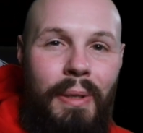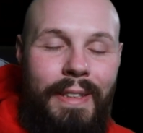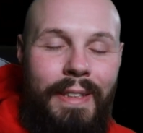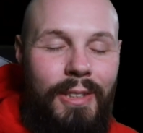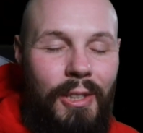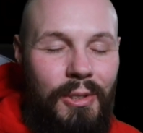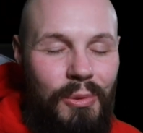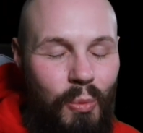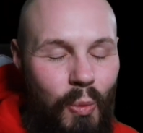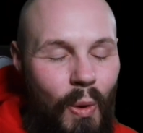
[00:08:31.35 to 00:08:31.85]
It
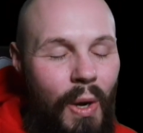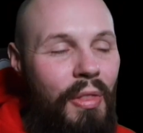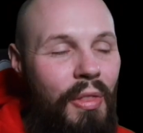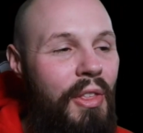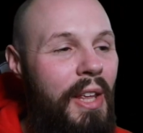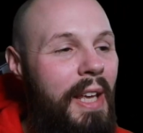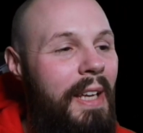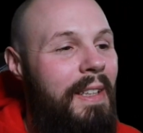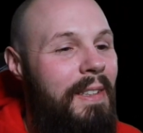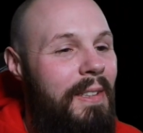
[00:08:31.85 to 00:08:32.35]
does one
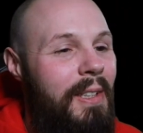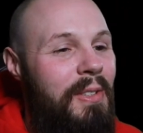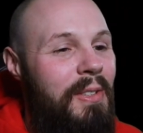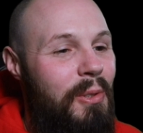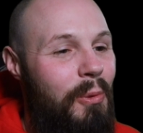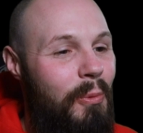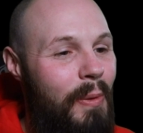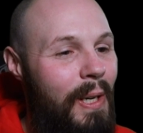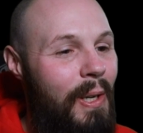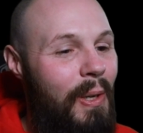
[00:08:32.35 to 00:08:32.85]
thing and does
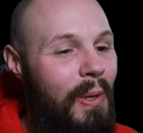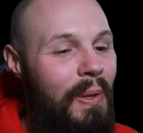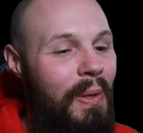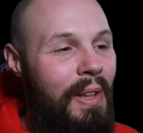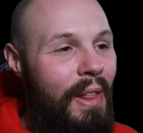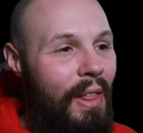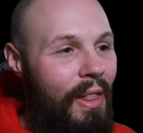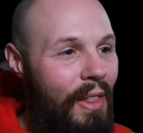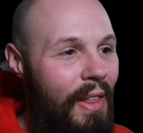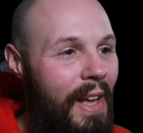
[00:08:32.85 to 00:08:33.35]
it well.
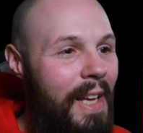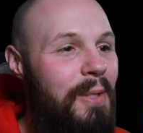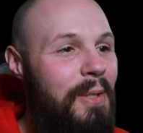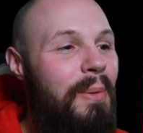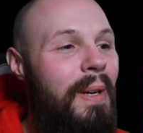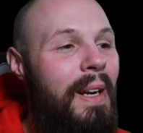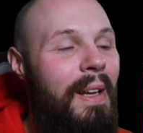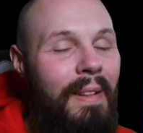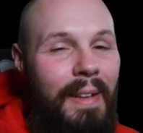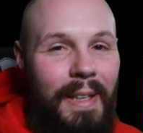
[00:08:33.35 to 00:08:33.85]
That's
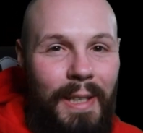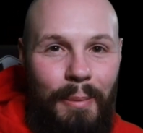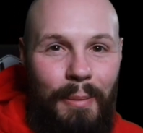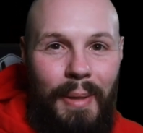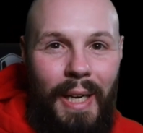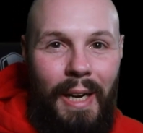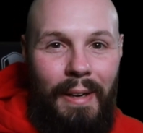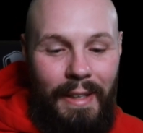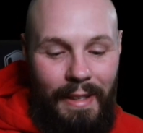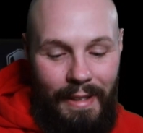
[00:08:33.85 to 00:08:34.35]
what I like
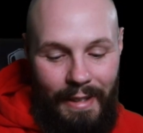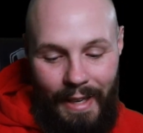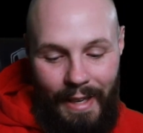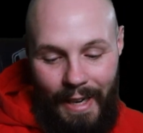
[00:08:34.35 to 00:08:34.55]
about it.